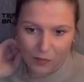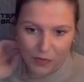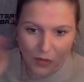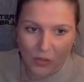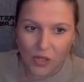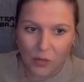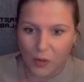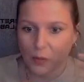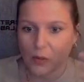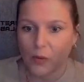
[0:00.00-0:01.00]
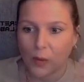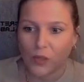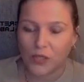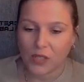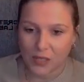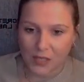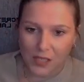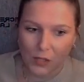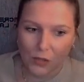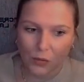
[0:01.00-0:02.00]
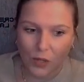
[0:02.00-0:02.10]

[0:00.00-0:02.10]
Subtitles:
those are the people who I want to continue